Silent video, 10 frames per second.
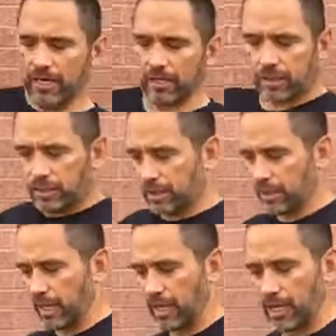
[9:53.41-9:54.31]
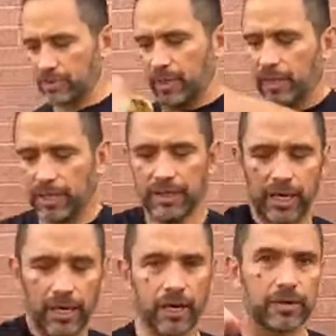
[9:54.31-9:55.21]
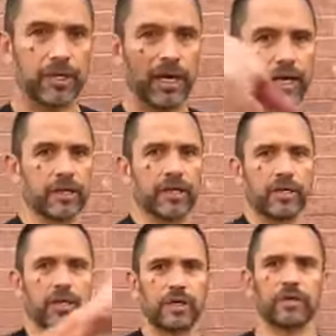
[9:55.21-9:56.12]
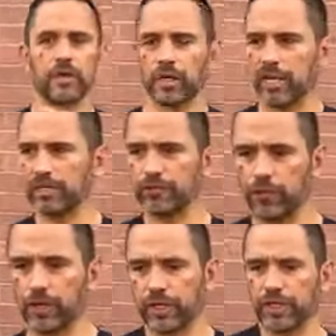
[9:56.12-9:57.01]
and just allows me to get that out and utilize it for